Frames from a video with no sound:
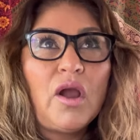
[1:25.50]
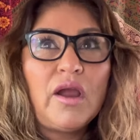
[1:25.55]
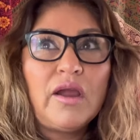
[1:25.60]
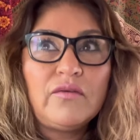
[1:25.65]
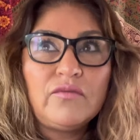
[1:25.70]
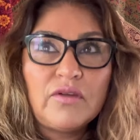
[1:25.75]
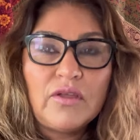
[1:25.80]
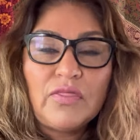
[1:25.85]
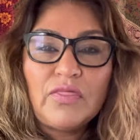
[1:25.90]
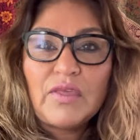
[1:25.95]

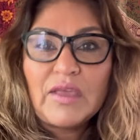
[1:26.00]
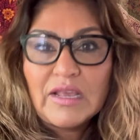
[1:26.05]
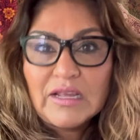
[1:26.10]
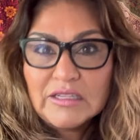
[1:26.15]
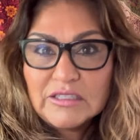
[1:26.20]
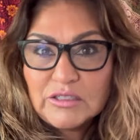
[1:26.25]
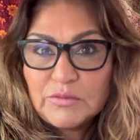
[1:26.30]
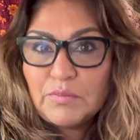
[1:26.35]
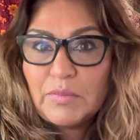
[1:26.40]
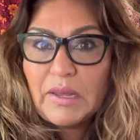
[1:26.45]

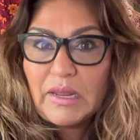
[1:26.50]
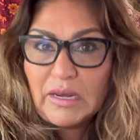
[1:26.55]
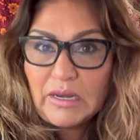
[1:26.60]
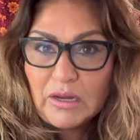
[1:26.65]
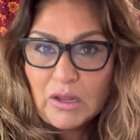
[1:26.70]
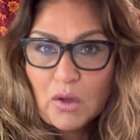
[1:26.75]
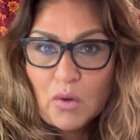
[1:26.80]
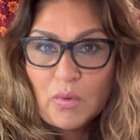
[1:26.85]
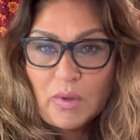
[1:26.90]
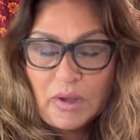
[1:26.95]
everything's been
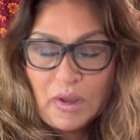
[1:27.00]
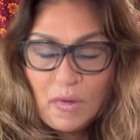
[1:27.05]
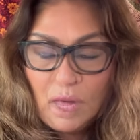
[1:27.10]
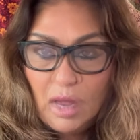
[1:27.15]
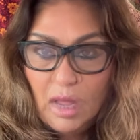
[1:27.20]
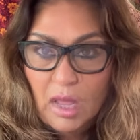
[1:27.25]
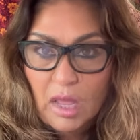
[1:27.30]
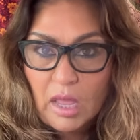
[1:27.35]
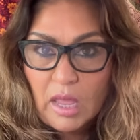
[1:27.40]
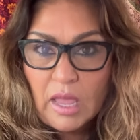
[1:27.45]
going
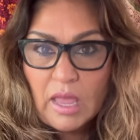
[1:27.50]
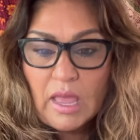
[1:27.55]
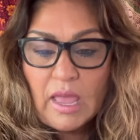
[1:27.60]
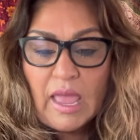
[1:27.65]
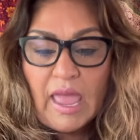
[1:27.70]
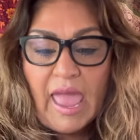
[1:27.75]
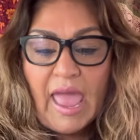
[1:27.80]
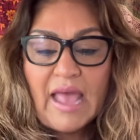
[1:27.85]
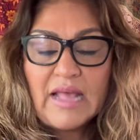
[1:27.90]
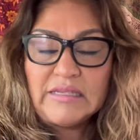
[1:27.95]
okay.
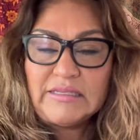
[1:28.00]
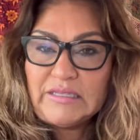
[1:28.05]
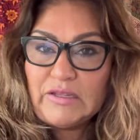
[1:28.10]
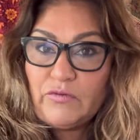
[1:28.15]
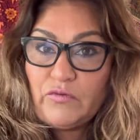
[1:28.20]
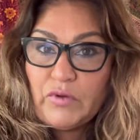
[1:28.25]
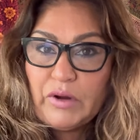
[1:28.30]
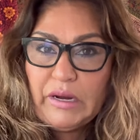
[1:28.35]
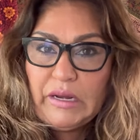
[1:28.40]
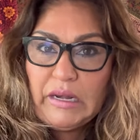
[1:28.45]
As of
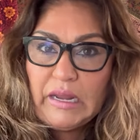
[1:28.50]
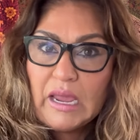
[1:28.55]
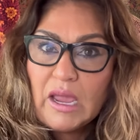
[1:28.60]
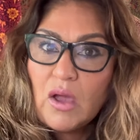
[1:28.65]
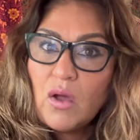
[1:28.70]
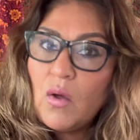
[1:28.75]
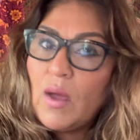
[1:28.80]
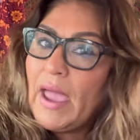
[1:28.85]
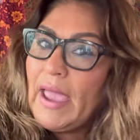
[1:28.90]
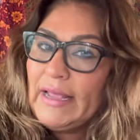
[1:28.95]
right
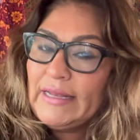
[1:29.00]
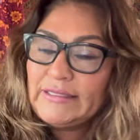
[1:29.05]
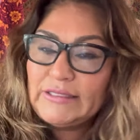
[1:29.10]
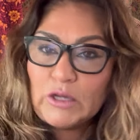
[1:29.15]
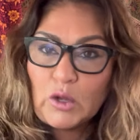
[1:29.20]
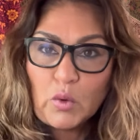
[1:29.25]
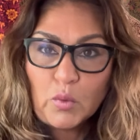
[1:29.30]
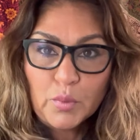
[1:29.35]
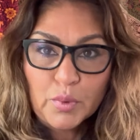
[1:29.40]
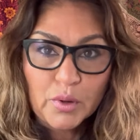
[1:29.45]
now, I
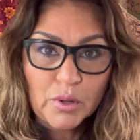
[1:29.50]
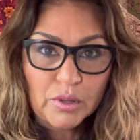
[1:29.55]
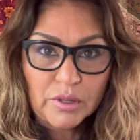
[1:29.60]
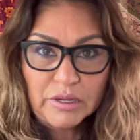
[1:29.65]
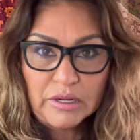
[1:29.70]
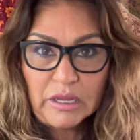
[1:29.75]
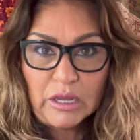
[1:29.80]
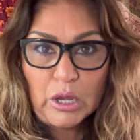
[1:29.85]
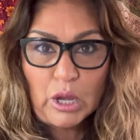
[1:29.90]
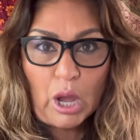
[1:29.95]
don't pull
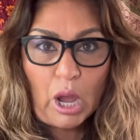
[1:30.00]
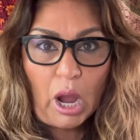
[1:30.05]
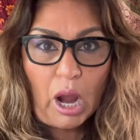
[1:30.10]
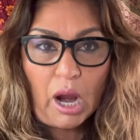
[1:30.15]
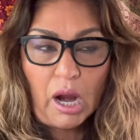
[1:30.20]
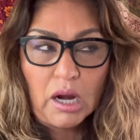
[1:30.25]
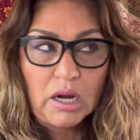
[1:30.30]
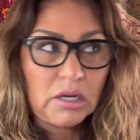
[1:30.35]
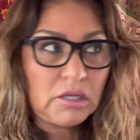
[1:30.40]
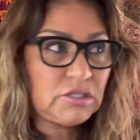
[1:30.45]
any
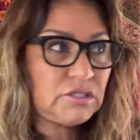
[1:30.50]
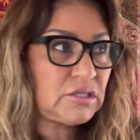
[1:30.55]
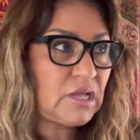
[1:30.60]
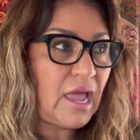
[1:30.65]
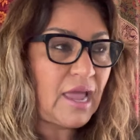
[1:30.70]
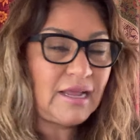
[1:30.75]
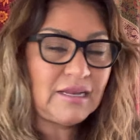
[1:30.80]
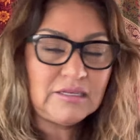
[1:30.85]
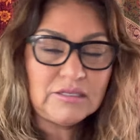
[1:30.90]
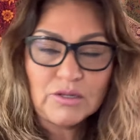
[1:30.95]
cars.
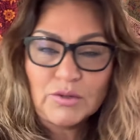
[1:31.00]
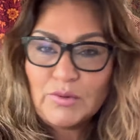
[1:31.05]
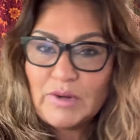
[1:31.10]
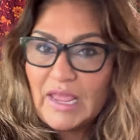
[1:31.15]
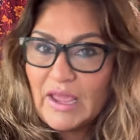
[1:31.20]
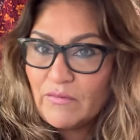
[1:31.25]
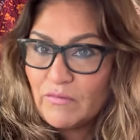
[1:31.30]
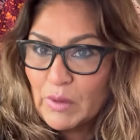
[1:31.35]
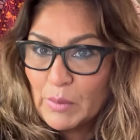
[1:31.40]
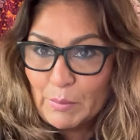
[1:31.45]
I don't
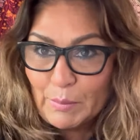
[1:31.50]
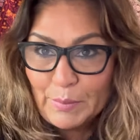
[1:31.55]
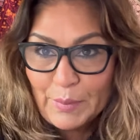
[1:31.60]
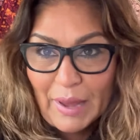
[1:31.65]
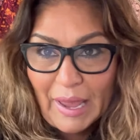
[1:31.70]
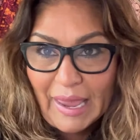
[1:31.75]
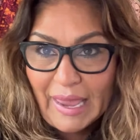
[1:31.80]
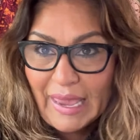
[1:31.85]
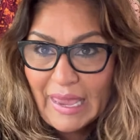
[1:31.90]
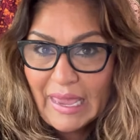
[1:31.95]
have a
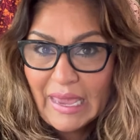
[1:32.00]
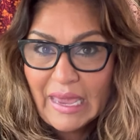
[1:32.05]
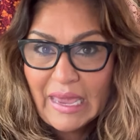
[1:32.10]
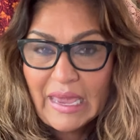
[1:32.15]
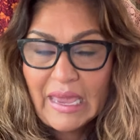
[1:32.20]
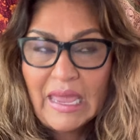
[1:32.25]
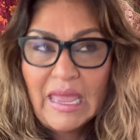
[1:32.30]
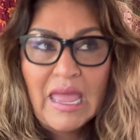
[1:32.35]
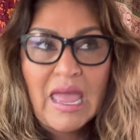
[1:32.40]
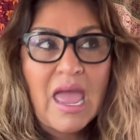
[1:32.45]
bike.
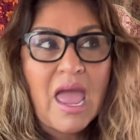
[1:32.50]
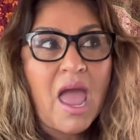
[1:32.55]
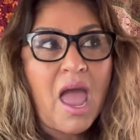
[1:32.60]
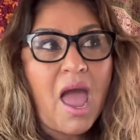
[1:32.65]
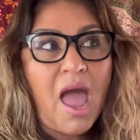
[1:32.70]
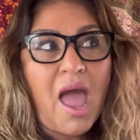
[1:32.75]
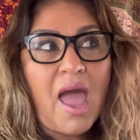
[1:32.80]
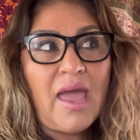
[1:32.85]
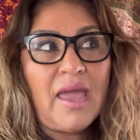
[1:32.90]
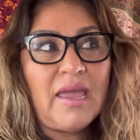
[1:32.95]

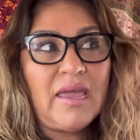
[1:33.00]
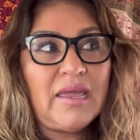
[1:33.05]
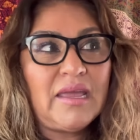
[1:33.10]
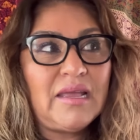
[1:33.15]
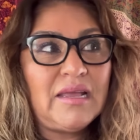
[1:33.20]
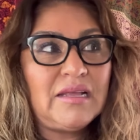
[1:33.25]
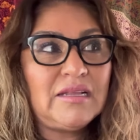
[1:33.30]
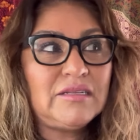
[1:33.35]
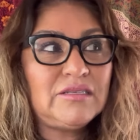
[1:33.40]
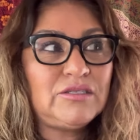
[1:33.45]

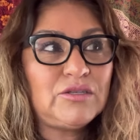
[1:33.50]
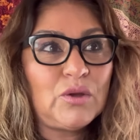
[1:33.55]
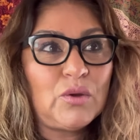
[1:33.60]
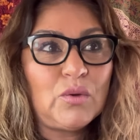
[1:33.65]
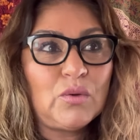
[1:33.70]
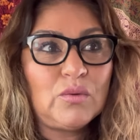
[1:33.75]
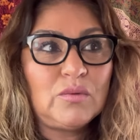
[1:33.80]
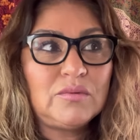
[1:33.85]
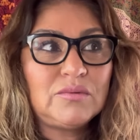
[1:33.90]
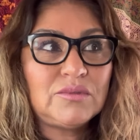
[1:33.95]
I
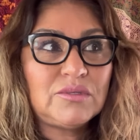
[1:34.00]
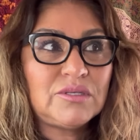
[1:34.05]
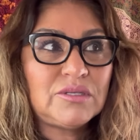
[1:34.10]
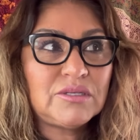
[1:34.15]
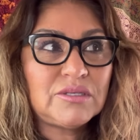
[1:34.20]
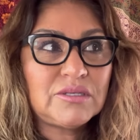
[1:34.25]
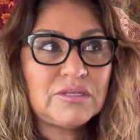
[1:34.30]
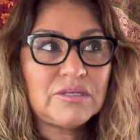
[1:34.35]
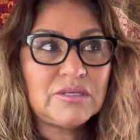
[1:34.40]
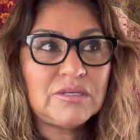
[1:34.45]

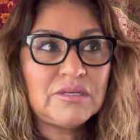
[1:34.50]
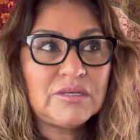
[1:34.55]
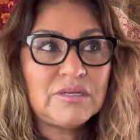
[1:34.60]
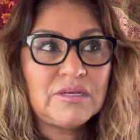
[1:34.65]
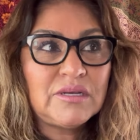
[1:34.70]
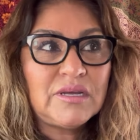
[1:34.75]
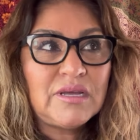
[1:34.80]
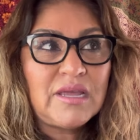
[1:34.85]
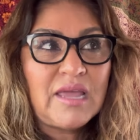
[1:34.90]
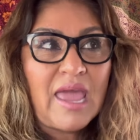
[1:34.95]
don't
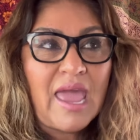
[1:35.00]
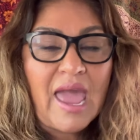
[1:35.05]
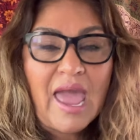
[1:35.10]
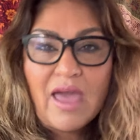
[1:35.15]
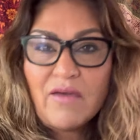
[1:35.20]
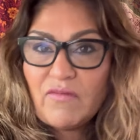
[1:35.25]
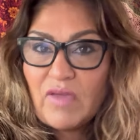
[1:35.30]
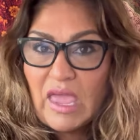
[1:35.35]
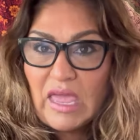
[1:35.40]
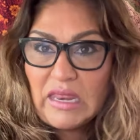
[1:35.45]

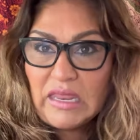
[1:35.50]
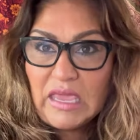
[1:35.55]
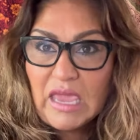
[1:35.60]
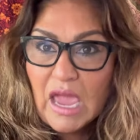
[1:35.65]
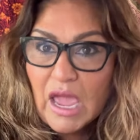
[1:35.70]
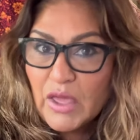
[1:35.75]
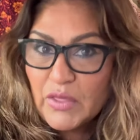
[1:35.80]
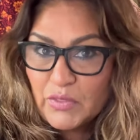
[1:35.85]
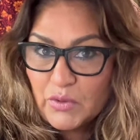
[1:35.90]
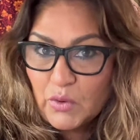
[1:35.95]
have any
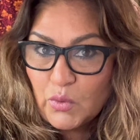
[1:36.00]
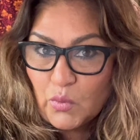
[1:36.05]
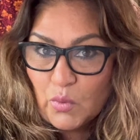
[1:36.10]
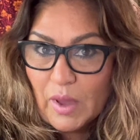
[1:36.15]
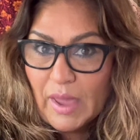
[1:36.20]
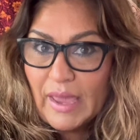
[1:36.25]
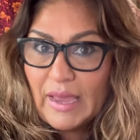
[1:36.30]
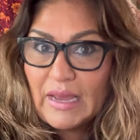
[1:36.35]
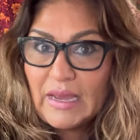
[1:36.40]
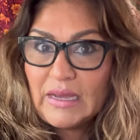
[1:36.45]
other
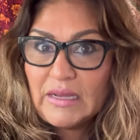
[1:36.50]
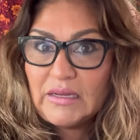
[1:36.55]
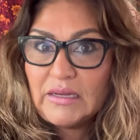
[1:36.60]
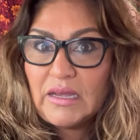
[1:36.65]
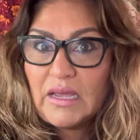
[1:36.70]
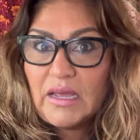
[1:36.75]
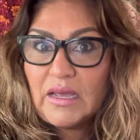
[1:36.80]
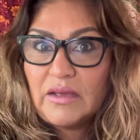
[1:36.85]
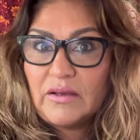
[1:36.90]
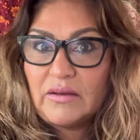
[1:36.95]
way,
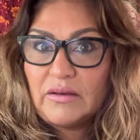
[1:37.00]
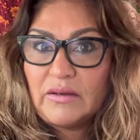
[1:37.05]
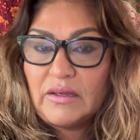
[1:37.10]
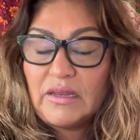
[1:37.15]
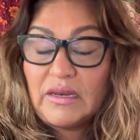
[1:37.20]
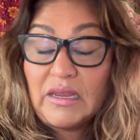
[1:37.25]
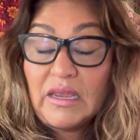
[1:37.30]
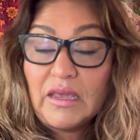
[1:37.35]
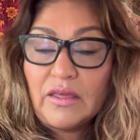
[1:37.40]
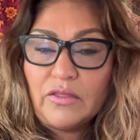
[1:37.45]

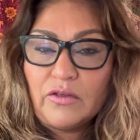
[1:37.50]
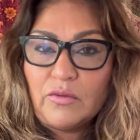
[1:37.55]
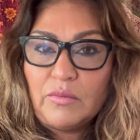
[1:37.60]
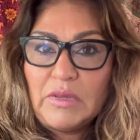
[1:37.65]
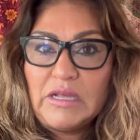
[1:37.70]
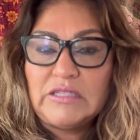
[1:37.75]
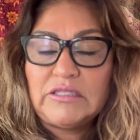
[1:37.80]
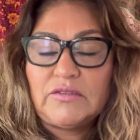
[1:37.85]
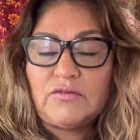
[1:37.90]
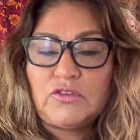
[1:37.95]
any other
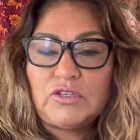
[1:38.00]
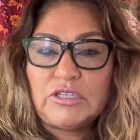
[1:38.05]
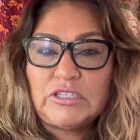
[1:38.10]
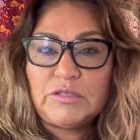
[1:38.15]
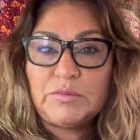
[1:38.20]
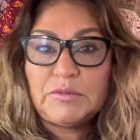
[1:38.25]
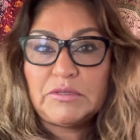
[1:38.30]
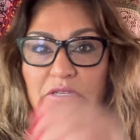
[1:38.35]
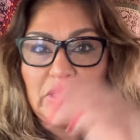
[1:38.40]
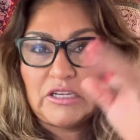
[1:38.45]
means of
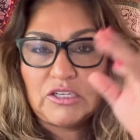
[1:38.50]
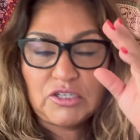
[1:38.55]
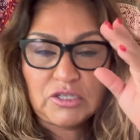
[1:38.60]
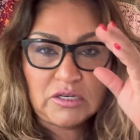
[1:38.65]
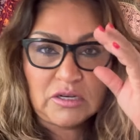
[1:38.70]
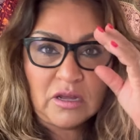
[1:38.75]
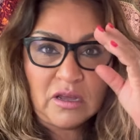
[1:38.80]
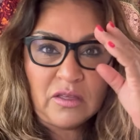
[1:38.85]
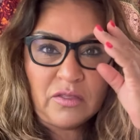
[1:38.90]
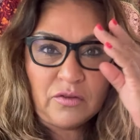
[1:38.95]
transportation
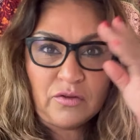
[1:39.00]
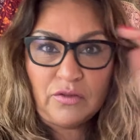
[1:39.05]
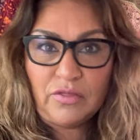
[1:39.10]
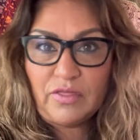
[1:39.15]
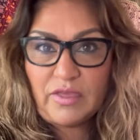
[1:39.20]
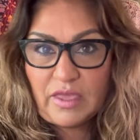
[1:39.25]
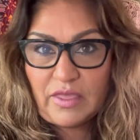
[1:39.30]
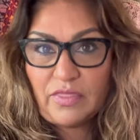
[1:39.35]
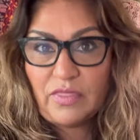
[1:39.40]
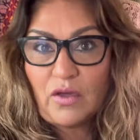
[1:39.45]
other
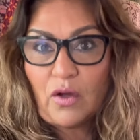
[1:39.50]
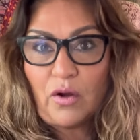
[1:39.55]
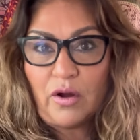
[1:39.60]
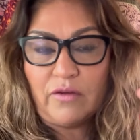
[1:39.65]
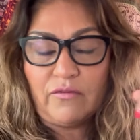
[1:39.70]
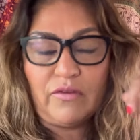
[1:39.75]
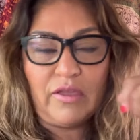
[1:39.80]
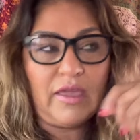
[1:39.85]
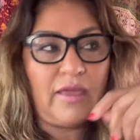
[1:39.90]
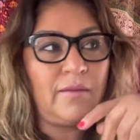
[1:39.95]
than the
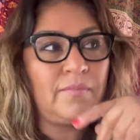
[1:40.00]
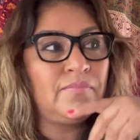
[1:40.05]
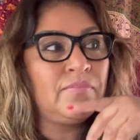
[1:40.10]
RV.